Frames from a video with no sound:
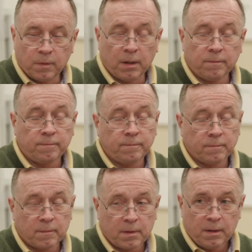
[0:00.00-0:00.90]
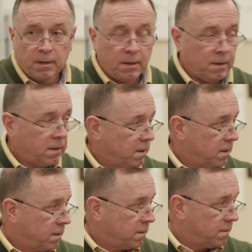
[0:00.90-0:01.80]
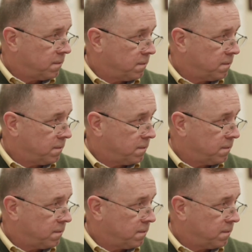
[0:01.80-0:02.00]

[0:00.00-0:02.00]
look at this and see that,